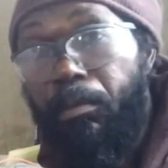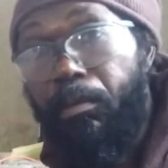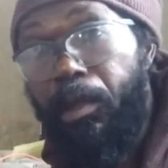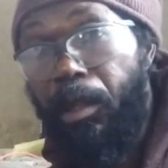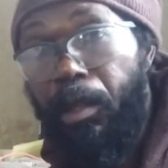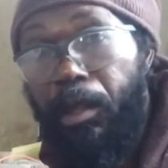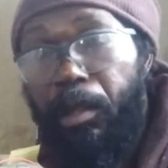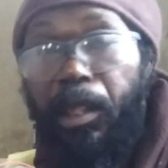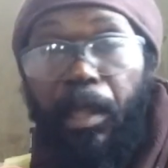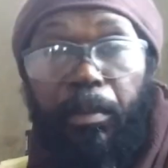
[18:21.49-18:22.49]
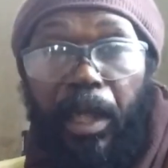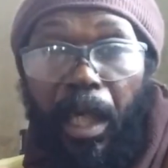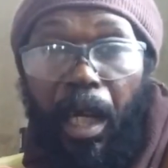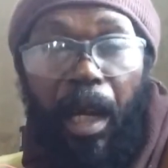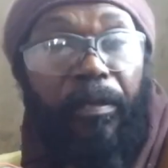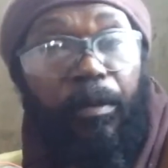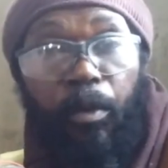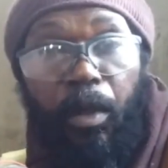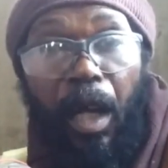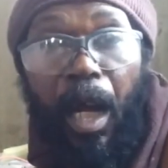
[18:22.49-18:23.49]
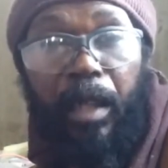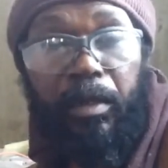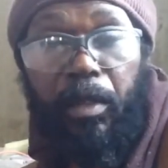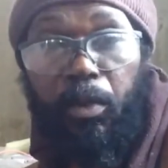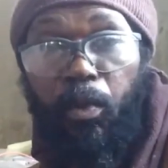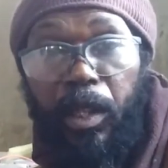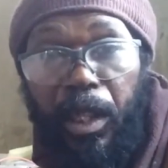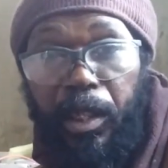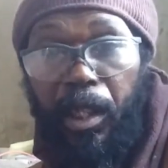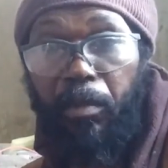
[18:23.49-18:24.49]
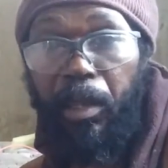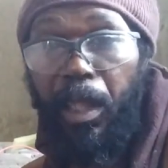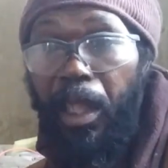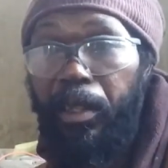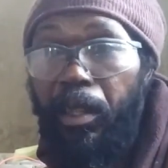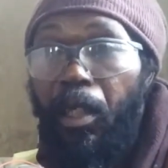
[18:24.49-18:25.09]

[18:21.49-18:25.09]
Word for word: See, then we now have to work off on a donation because